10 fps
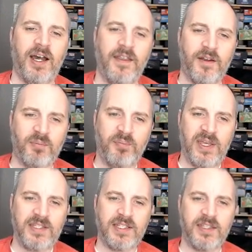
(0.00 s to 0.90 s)
They're
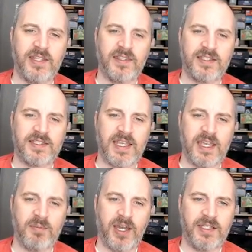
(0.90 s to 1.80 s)
basically the
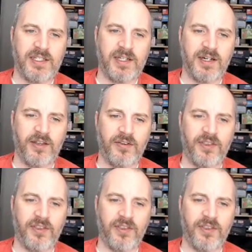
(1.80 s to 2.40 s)
same idea other